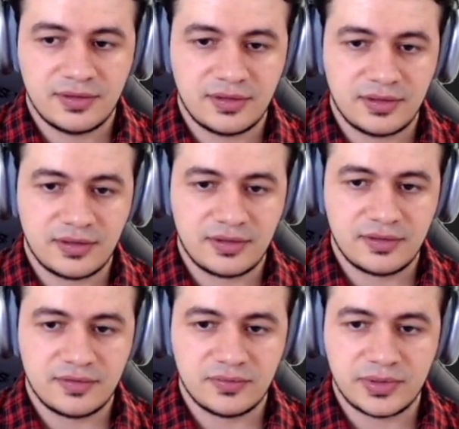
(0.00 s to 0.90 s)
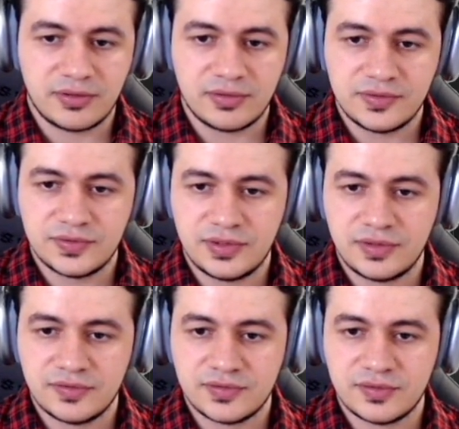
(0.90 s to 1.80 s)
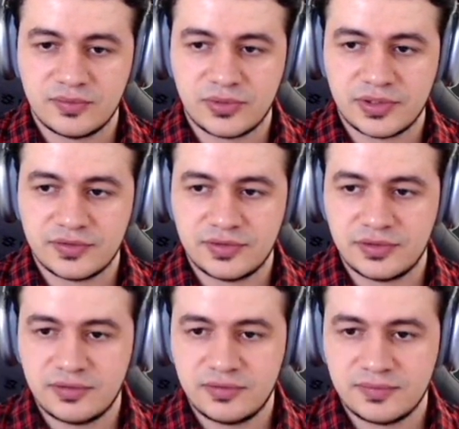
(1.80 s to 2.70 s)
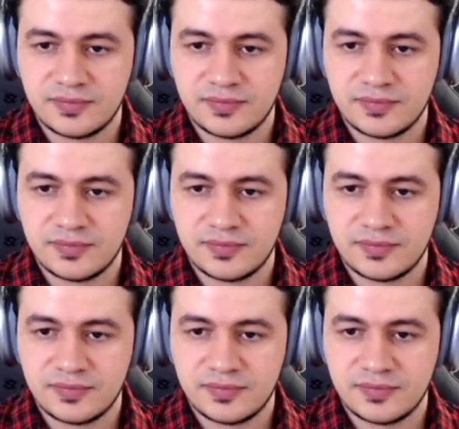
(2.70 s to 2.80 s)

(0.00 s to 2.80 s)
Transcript: And we are seeing some warnings here.